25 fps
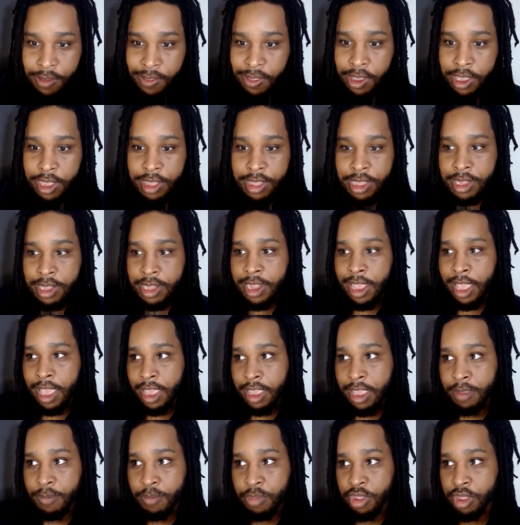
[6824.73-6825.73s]
You look at the
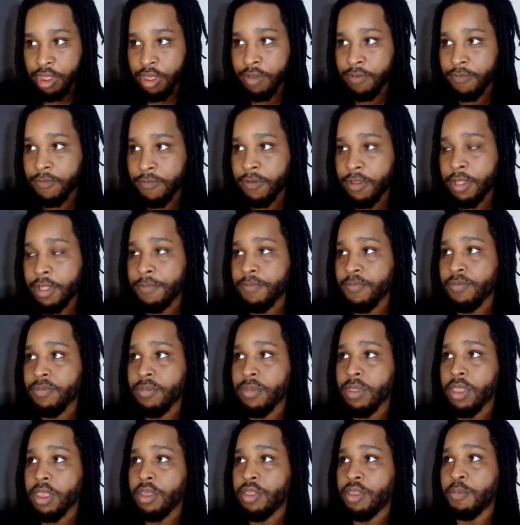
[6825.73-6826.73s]
names of
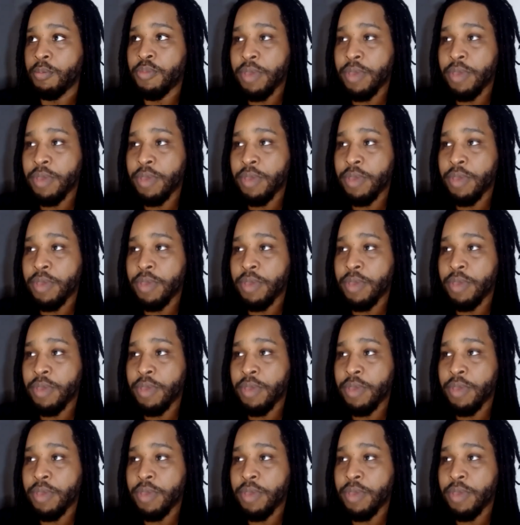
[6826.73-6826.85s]
the